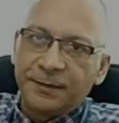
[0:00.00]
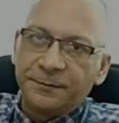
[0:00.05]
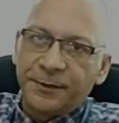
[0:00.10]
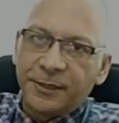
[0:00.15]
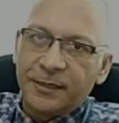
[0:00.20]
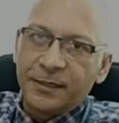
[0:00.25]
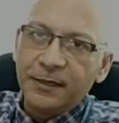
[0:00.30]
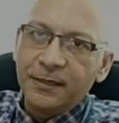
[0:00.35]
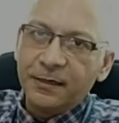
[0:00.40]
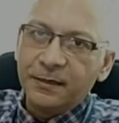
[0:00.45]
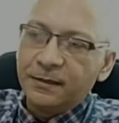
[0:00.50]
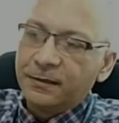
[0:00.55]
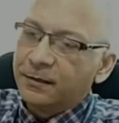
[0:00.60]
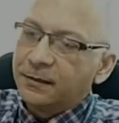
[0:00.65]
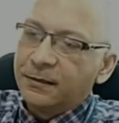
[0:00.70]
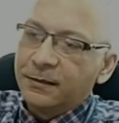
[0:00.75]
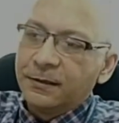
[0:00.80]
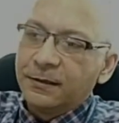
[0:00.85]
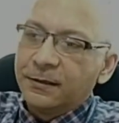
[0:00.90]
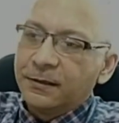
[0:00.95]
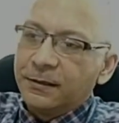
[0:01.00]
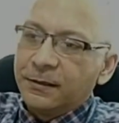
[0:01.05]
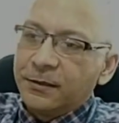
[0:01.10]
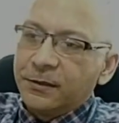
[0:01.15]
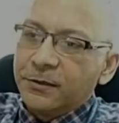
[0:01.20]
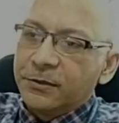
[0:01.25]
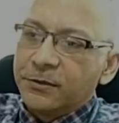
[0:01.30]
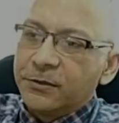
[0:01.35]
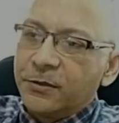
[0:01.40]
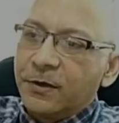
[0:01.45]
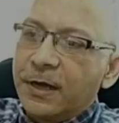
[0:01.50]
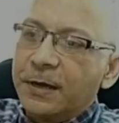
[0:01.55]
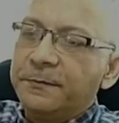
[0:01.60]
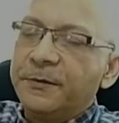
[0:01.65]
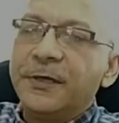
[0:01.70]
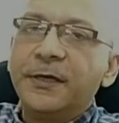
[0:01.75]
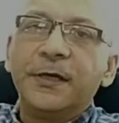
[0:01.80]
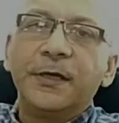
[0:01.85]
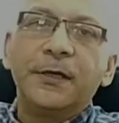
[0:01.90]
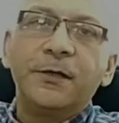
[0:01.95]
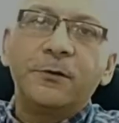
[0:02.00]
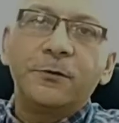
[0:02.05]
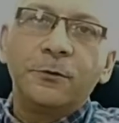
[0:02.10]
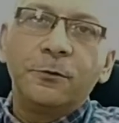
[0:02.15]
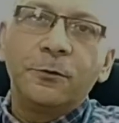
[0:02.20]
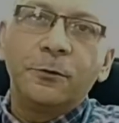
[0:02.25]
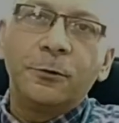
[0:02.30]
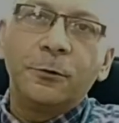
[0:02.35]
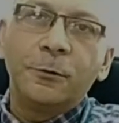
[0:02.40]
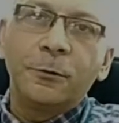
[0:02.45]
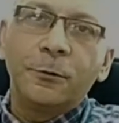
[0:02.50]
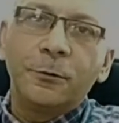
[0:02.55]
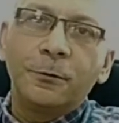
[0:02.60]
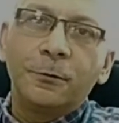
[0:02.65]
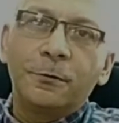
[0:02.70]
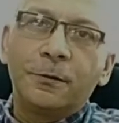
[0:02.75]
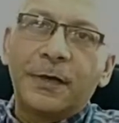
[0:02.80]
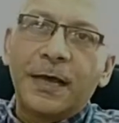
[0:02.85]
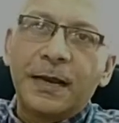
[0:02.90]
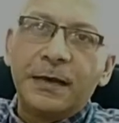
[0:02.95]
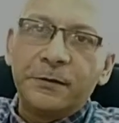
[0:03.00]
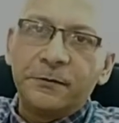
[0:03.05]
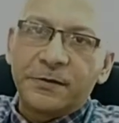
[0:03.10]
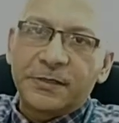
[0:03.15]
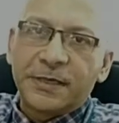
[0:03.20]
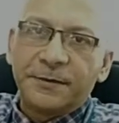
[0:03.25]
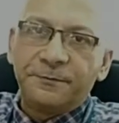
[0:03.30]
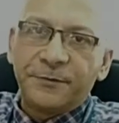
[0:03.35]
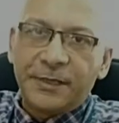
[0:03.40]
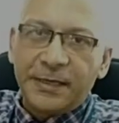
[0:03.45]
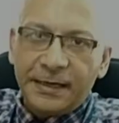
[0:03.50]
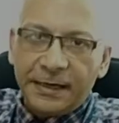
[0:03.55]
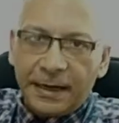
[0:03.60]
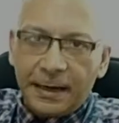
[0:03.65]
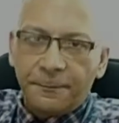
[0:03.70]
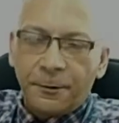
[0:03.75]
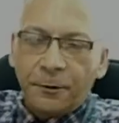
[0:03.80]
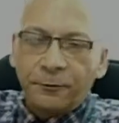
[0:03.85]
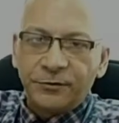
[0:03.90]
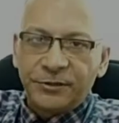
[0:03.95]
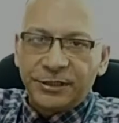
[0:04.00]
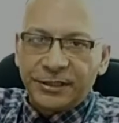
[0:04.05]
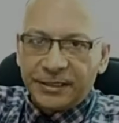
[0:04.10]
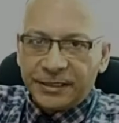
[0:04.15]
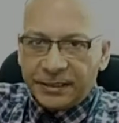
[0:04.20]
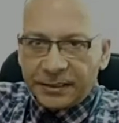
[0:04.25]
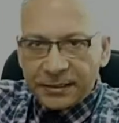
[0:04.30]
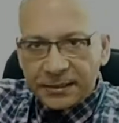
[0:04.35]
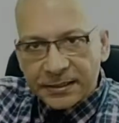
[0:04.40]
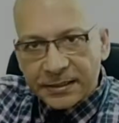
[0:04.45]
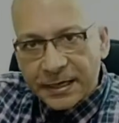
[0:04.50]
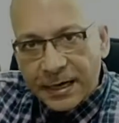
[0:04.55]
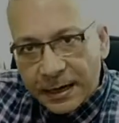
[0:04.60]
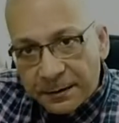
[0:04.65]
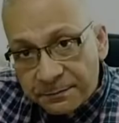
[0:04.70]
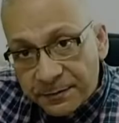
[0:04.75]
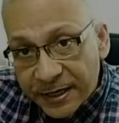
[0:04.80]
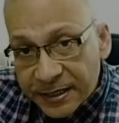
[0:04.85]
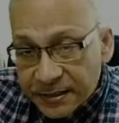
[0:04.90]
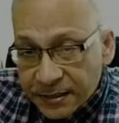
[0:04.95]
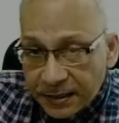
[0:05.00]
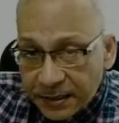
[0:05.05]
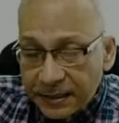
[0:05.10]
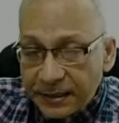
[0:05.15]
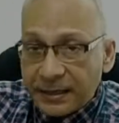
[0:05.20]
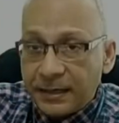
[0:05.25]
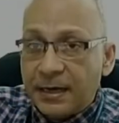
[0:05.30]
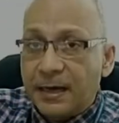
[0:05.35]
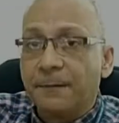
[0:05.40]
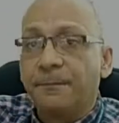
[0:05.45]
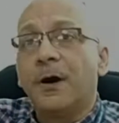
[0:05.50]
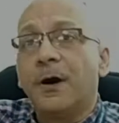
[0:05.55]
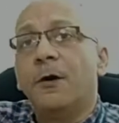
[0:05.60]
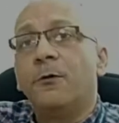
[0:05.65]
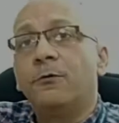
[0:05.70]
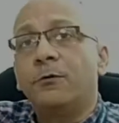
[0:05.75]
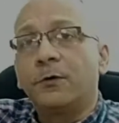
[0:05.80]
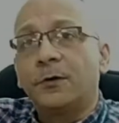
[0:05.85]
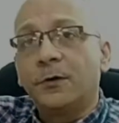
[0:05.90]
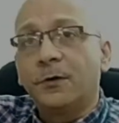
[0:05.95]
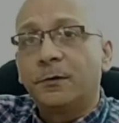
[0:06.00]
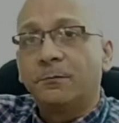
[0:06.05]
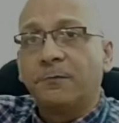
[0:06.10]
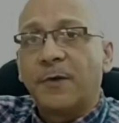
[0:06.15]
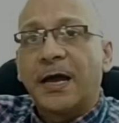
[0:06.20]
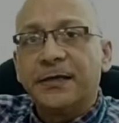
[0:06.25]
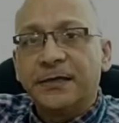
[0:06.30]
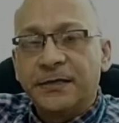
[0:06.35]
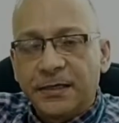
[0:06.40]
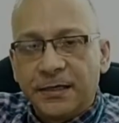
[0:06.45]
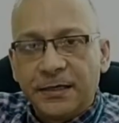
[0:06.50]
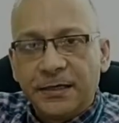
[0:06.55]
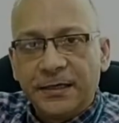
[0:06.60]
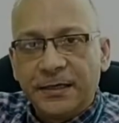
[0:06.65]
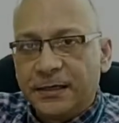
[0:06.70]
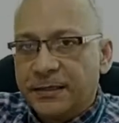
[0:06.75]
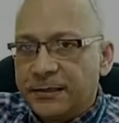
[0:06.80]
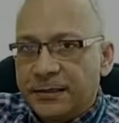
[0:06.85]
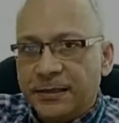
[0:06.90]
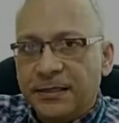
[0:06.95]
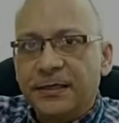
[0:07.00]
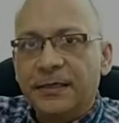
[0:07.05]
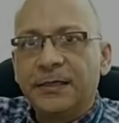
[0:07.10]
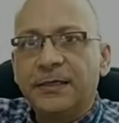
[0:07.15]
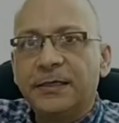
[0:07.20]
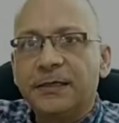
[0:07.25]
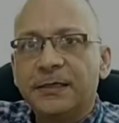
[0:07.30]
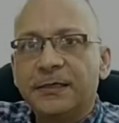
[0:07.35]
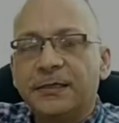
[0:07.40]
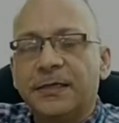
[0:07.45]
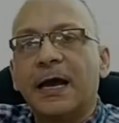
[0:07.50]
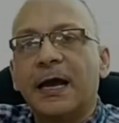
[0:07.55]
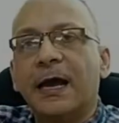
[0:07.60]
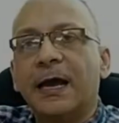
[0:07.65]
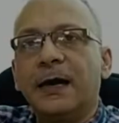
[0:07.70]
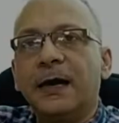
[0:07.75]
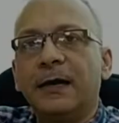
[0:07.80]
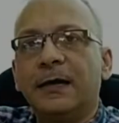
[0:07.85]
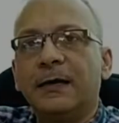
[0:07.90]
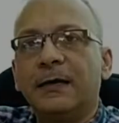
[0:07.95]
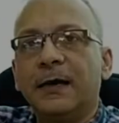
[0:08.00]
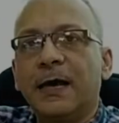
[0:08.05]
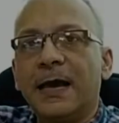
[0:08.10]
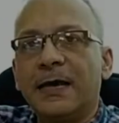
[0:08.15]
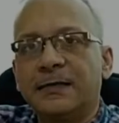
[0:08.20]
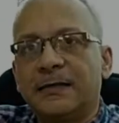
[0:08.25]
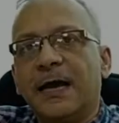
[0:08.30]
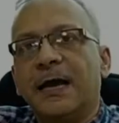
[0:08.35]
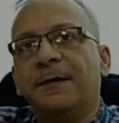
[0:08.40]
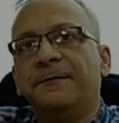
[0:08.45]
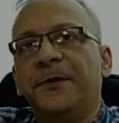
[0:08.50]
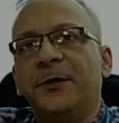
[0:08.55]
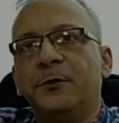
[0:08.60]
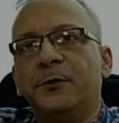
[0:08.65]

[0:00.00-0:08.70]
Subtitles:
Limited. So I am here to tell you something about Genius and majorly about my journey in Genius, and as I am